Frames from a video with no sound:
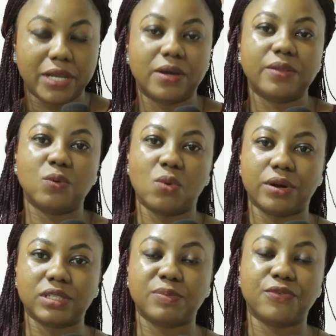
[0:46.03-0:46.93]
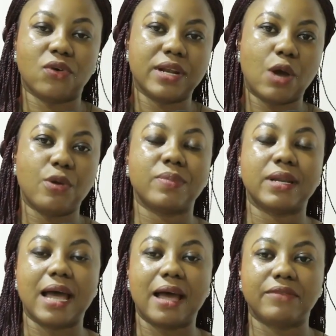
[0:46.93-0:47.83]
In other words, before now we've
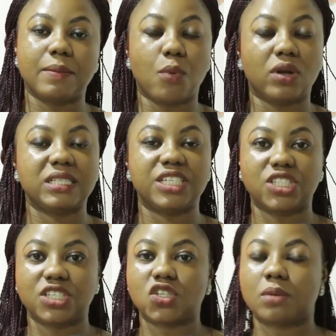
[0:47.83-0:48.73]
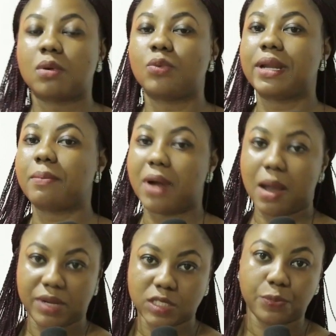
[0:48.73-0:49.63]
been having politicians come up with
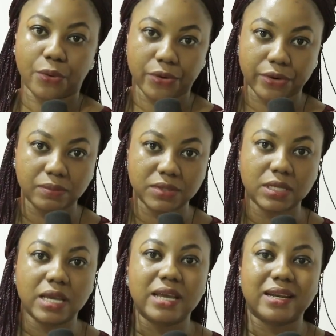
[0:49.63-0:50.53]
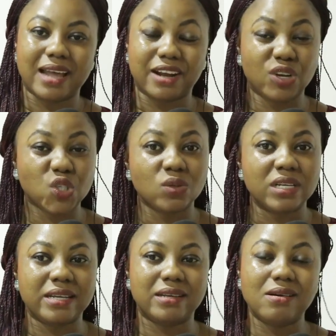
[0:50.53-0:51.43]
empowerment programs that
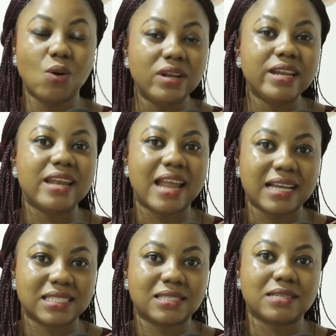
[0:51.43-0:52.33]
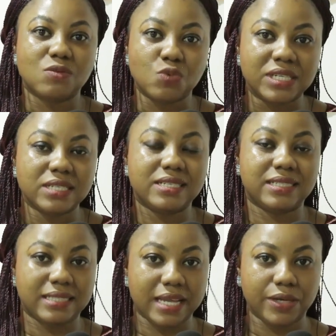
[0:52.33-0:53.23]
usually only last within
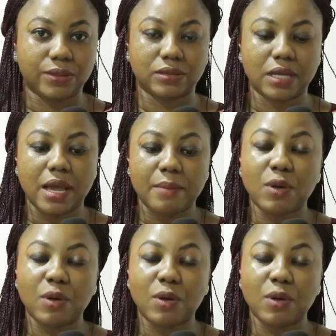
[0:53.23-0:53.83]
their tenures.